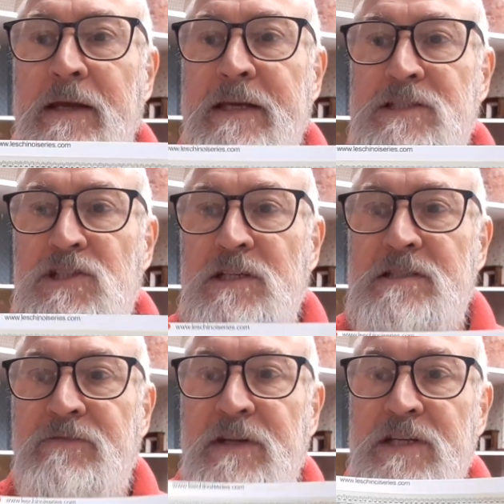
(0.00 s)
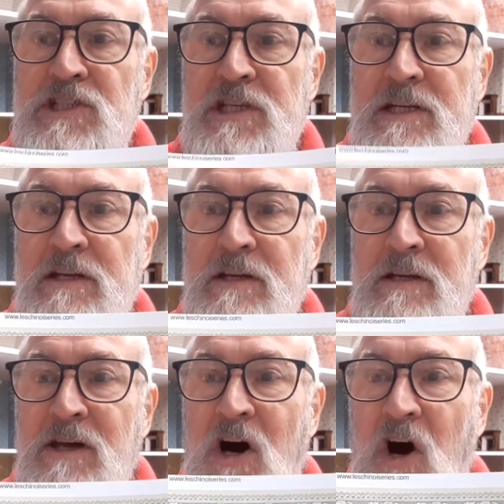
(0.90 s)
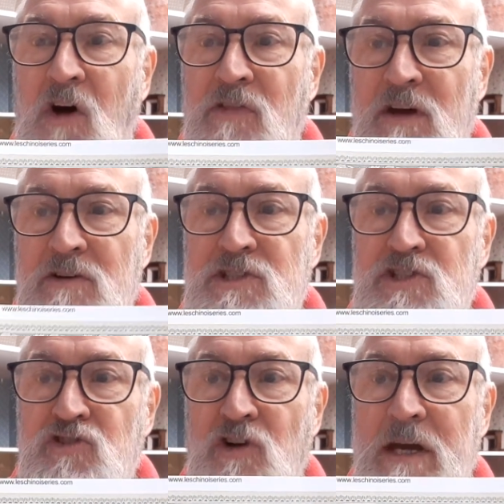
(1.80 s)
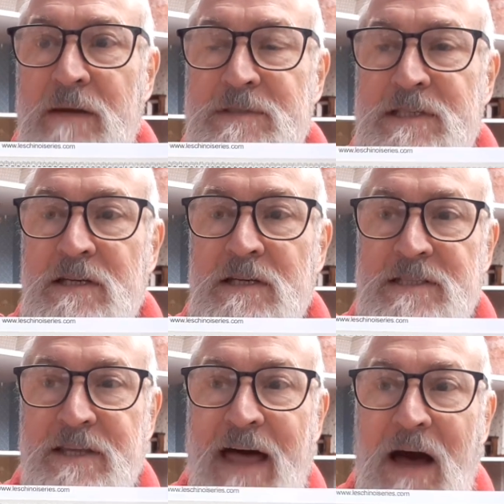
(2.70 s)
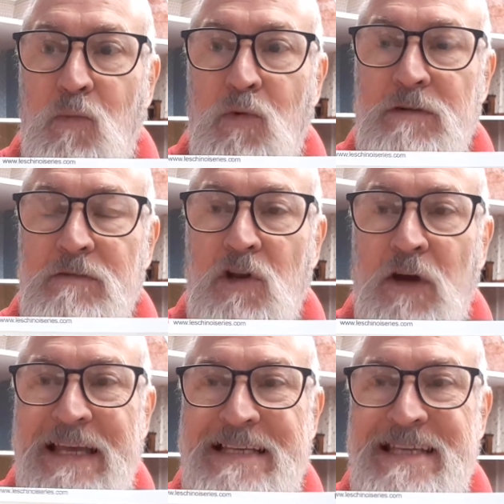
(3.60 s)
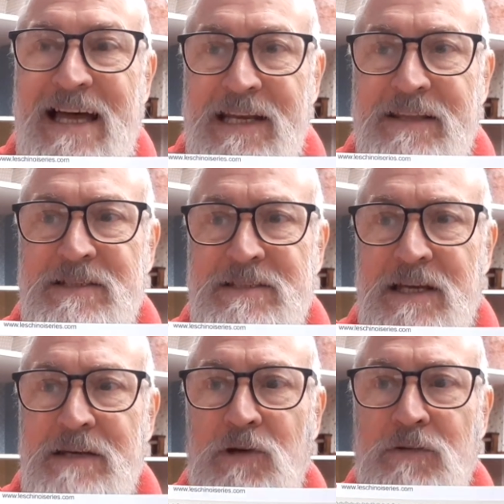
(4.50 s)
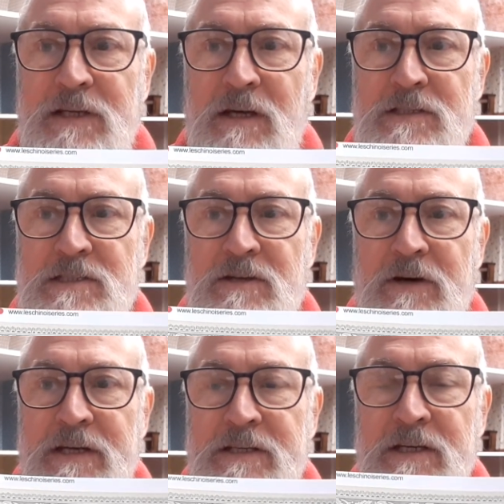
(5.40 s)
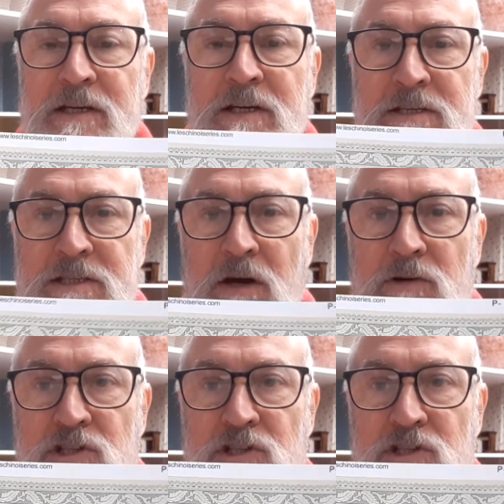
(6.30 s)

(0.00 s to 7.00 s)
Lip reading: it's just finishing on those stripes, so that wouldn't look exactly the same on the other side. So